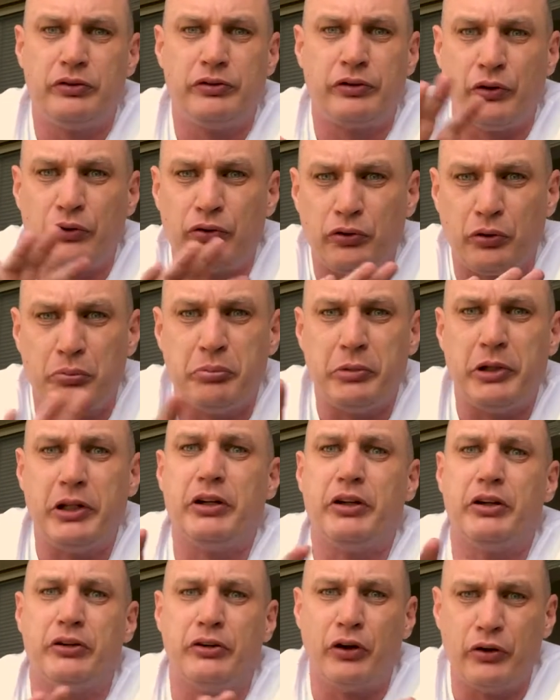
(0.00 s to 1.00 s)
social
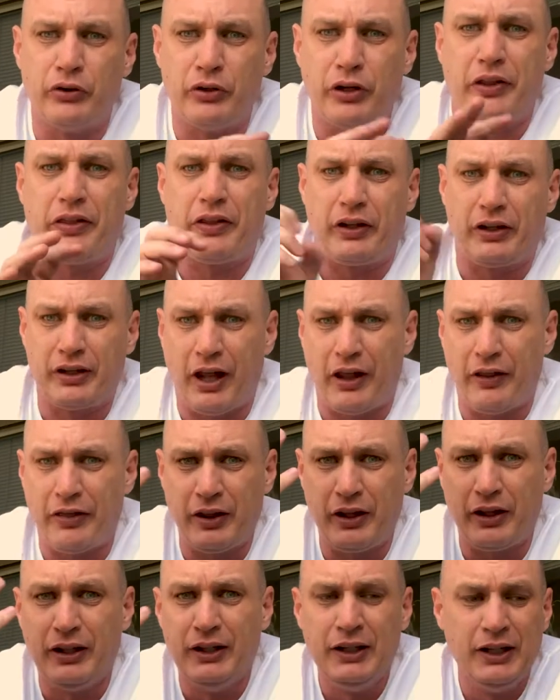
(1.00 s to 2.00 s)
media, no nothing.
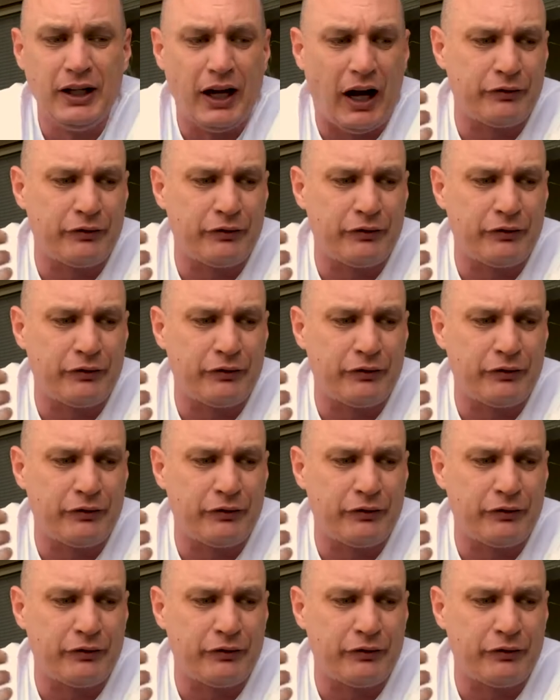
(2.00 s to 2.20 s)
Nothing.